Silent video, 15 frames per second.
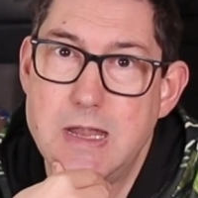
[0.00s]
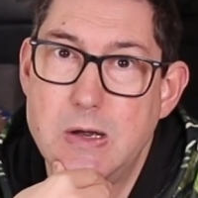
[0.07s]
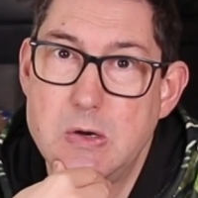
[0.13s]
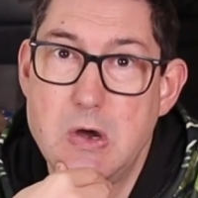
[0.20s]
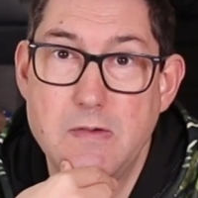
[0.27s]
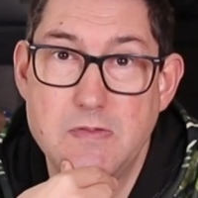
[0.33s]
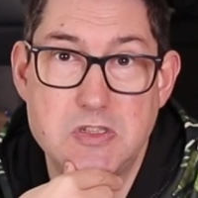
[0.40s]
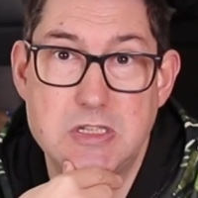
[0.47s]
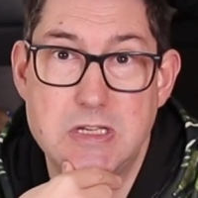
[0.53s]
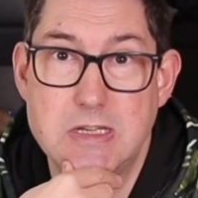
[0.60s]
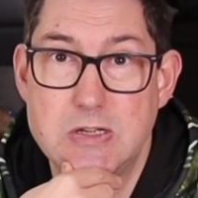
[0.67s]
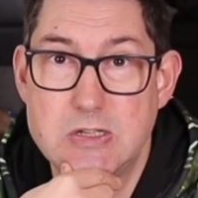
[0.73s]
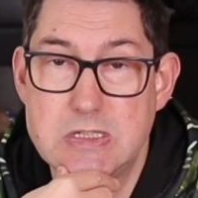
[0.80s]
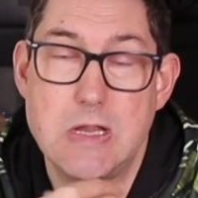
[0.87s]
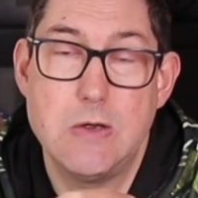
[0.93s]
Now, obviously,
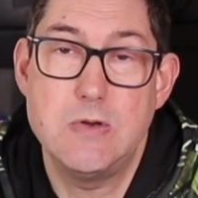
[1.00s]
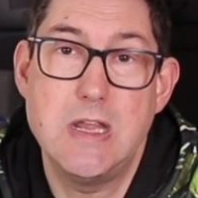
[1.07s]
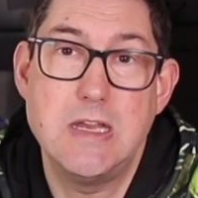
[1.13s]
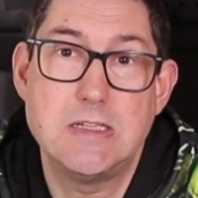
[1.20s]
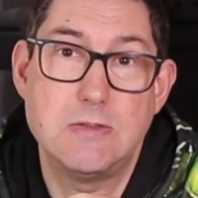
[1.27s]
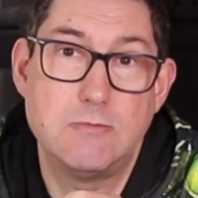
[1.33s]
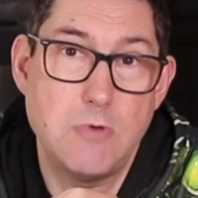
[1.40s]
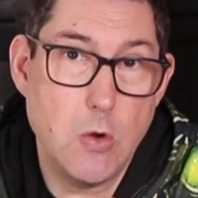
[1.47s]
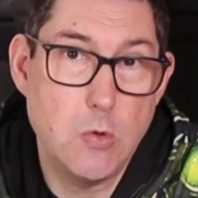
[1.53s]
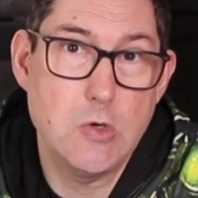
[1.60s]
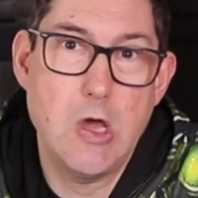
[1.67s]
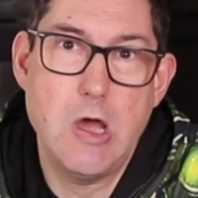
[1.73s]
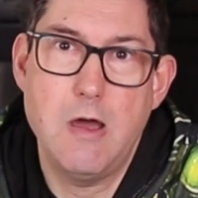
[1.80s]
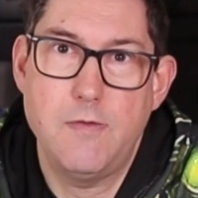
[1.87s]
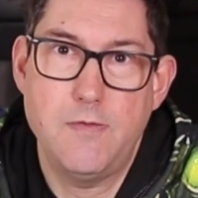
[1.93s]
you still need to
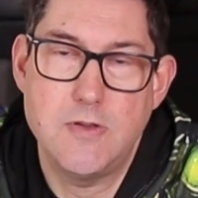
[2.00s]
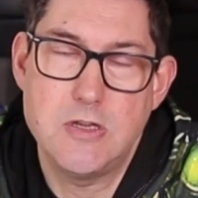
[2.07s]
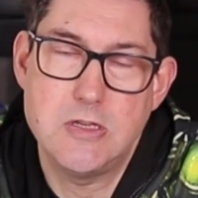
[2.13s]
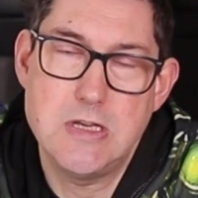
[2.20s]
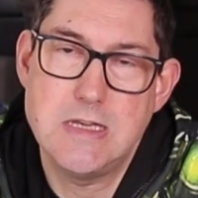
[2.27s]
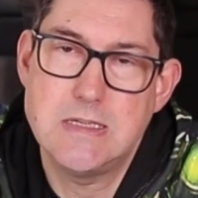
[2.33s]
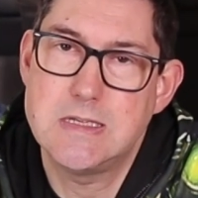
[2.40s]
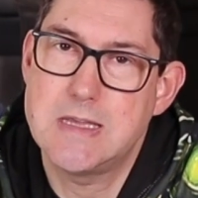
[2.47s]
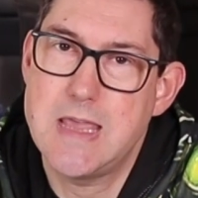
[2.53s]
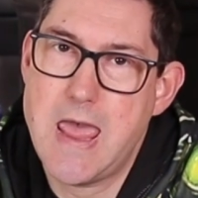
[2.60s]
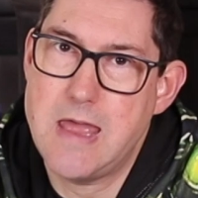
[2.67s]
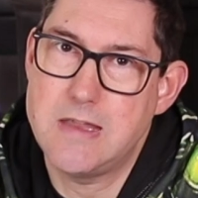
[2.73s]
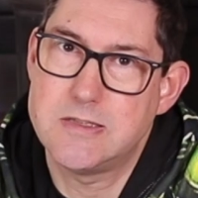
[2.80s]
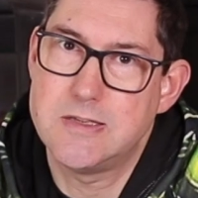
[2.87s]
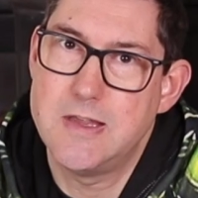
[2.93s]
roll off and you need to
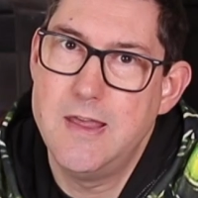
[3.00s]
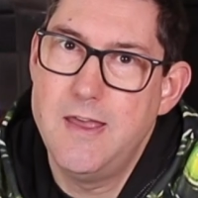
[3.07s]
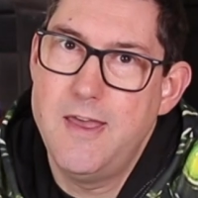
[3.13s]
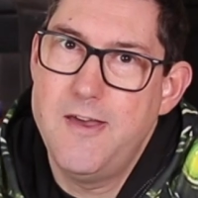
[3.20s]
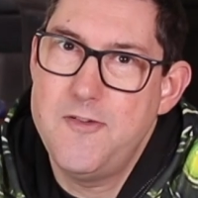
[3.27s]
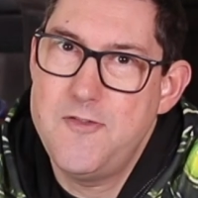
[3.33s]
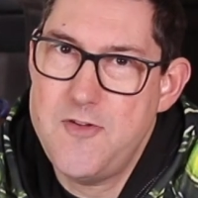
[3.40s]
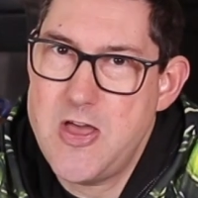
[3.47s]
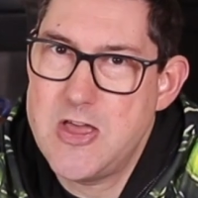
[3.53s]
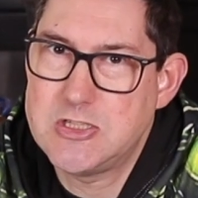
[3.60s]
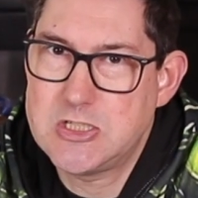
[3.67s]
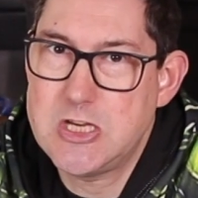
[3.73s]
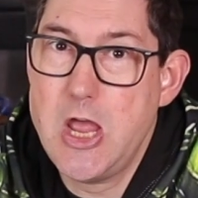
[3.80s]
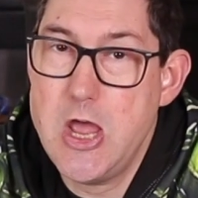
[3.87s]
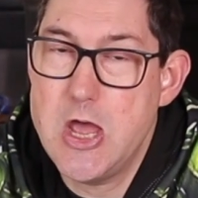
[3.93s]
get
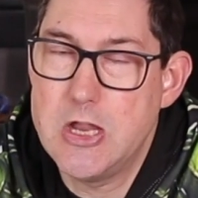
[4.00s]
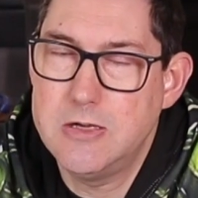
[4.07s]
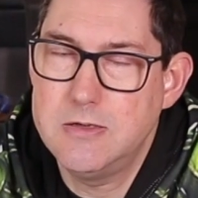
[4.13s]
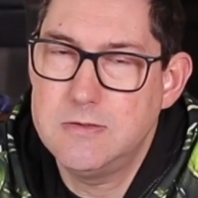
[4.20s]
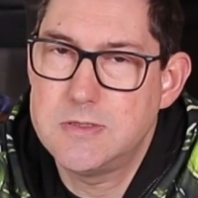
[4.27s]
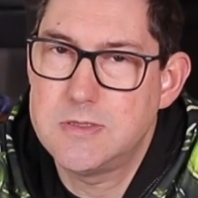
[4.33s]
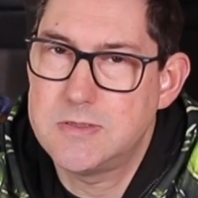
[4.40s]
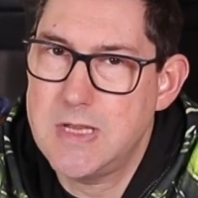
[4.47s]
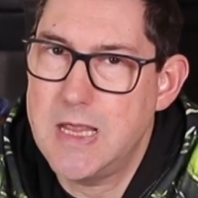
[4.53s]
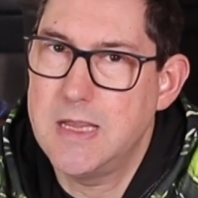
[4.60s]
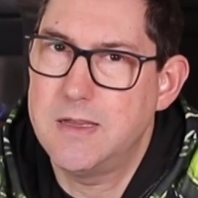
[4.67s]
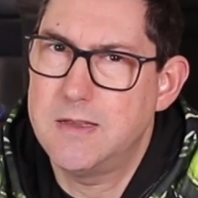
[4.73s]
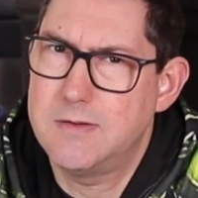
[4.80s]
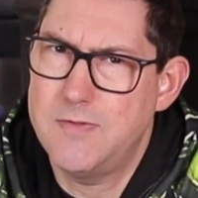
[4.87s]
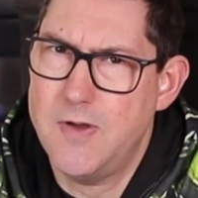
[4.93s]
first turn to
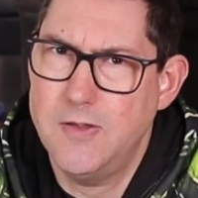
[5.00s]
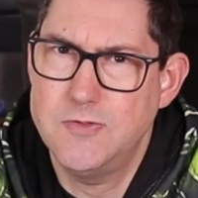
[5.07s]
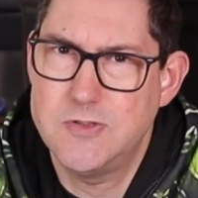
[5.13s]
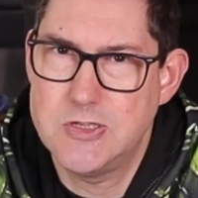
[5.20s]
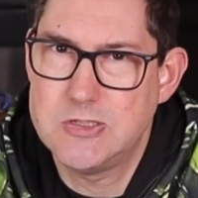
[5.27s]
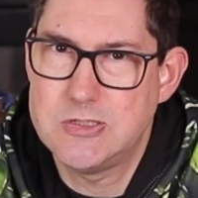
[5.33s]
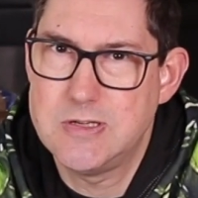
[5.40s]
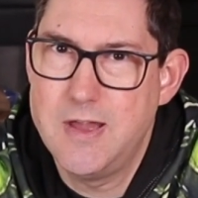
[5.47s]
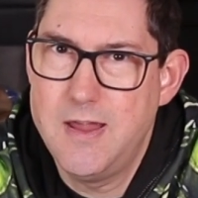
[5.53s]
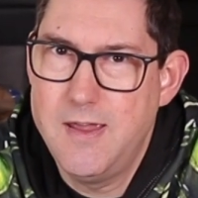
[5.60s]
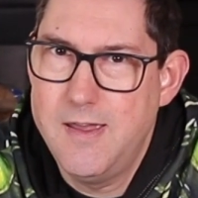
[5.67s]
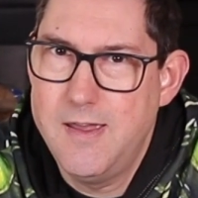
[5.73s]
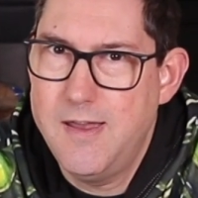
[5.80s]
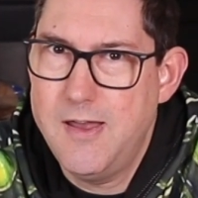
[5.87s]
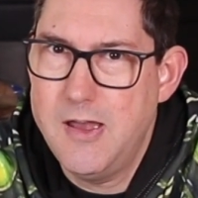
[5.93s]
take advantage
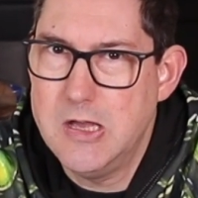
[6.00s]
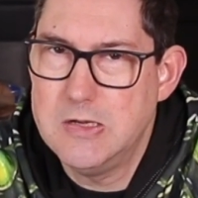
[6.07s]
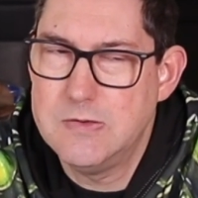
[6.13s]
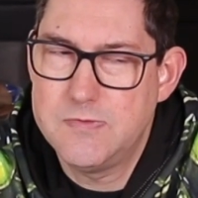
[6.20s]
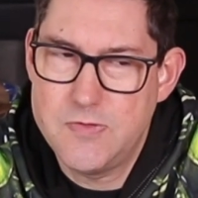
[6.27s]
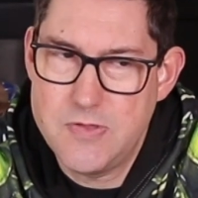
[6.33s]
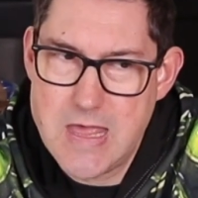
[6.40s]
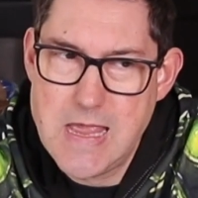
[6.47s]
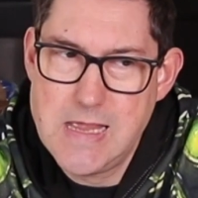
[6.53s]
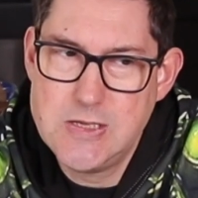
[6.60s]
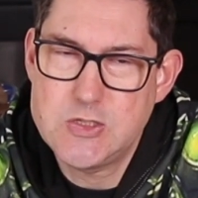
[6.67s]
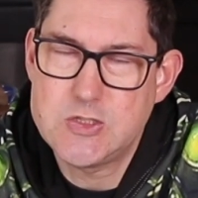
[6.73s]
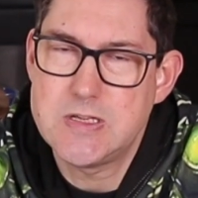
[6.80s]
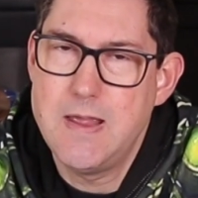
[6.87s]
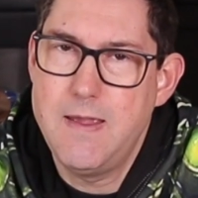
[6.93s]
of
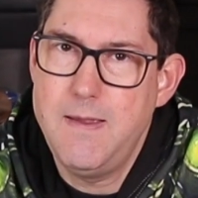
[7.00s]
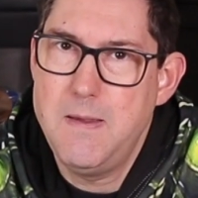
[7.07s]
this,